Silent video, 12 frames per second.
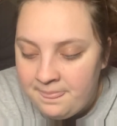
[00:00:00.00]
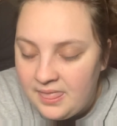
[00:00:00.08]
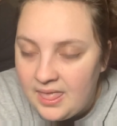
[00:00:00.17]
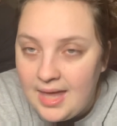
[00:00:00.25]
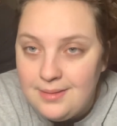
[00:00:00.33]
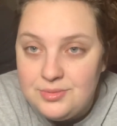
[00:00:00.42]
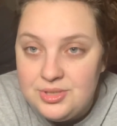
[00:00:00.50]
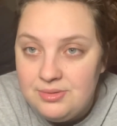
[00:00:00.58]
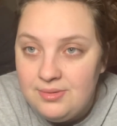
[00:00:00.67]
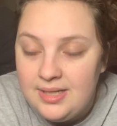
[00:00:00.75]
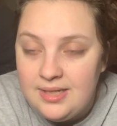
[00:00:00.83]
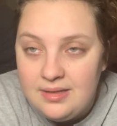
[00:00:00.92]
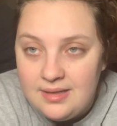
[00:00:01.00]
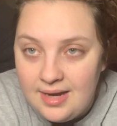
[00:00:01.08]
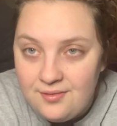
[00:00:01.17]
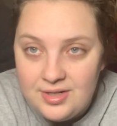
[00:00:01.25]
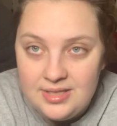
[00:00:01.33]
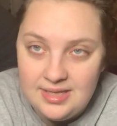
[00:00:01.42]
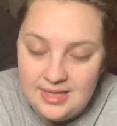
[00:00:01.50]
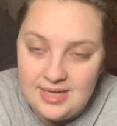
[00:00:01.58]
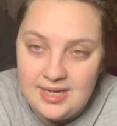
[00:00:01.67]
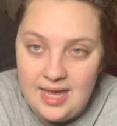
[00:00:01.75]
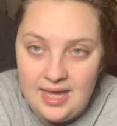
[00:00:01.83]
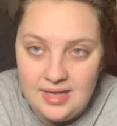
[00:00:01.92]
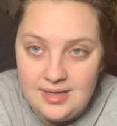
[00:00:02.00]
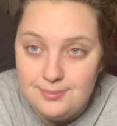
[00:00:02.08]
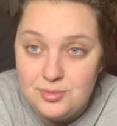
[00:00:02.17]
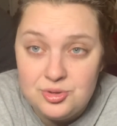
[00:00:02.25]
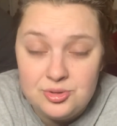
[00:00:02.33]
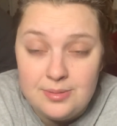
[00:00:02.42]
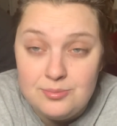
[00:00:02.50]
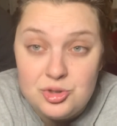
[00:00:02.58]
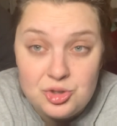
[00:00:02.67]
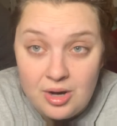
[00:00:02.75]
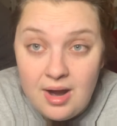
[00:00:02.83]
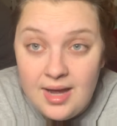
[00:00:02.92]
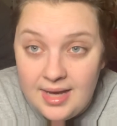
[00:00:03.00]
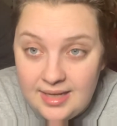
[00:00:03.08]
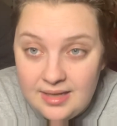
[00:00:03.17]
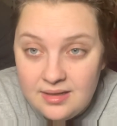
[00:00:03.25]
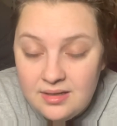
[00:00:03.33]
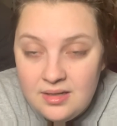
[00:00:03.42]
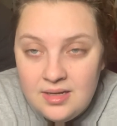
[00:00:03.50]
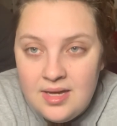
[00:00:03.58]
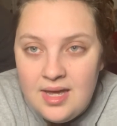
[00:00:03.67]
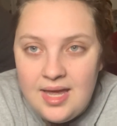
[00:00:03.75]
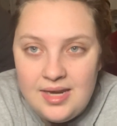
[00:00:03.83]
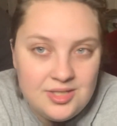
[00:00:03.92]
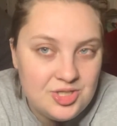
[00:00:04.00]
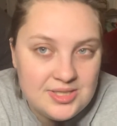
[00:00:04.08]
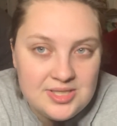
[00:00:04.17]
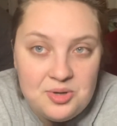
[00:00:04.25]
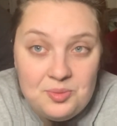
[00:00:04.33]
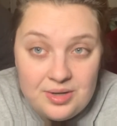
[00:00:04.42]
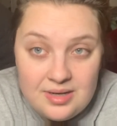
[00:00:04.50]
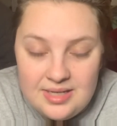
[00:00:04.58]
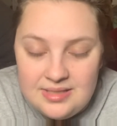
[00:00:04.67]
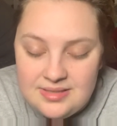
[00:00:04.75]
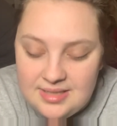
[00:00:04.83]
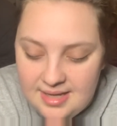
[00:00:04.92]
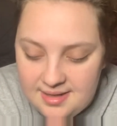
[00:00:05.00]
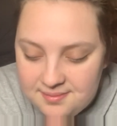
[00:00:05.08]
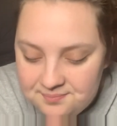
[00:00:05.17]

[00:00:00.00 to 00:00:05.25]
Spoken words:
I'm doing everything I can. I'm trying, and it's just not working today.